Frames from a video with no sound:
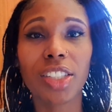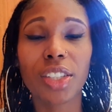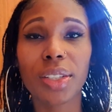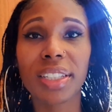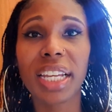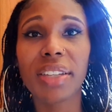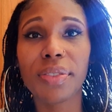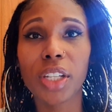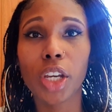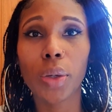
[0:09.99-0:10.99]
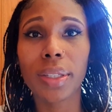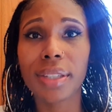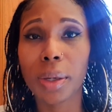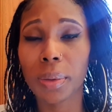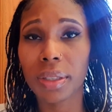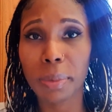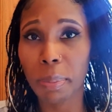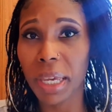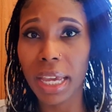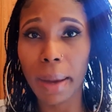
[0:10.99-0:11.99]
So today's video is going to
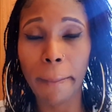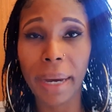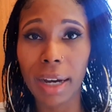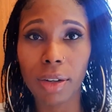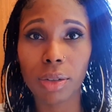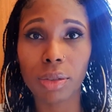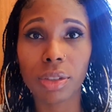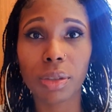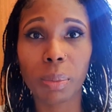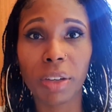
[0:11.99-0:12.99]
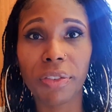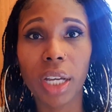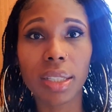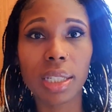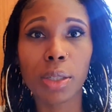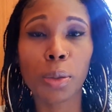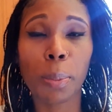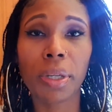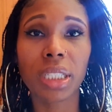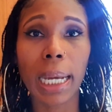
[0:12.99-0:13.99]
be about my first initial
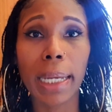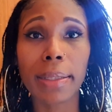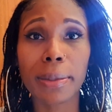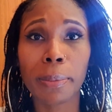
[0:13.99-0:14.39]
project.